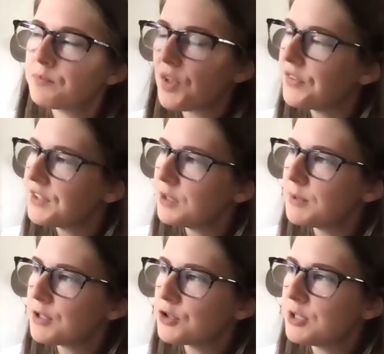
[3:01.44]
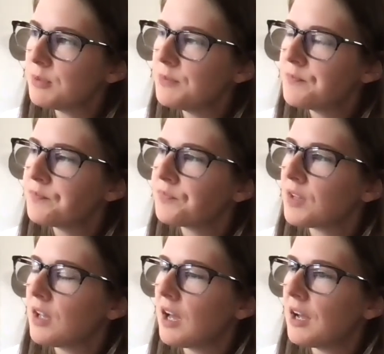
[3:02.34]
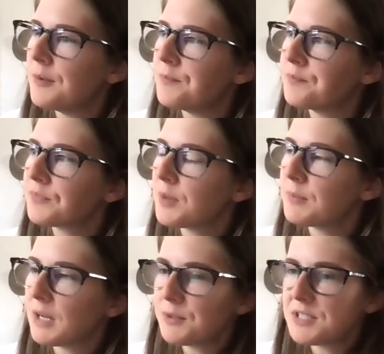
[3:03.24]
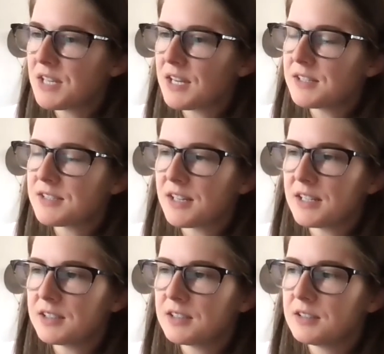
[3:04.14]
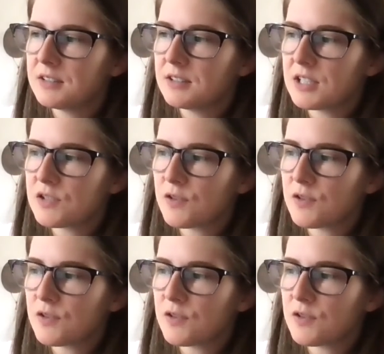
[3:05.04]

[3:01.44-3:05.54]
A little bit creamy, but I would say it's like, as